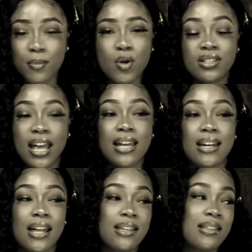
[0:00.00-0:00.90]
I found
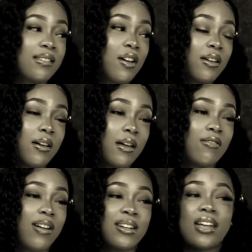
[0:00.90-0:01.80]
very funny
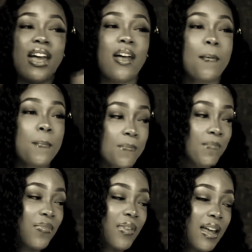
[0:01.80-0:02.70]
was that the
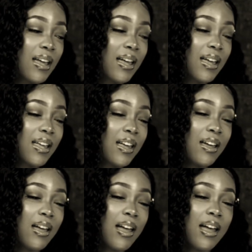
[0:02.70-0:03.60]
comments were
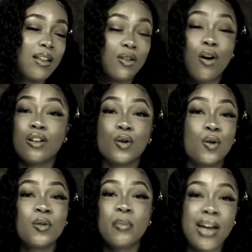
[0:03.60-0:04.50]
so
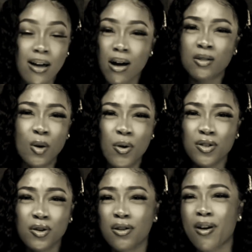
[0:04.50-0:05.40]
driven to sort
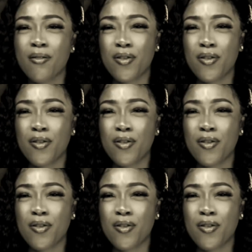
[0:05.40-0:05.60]
of uh,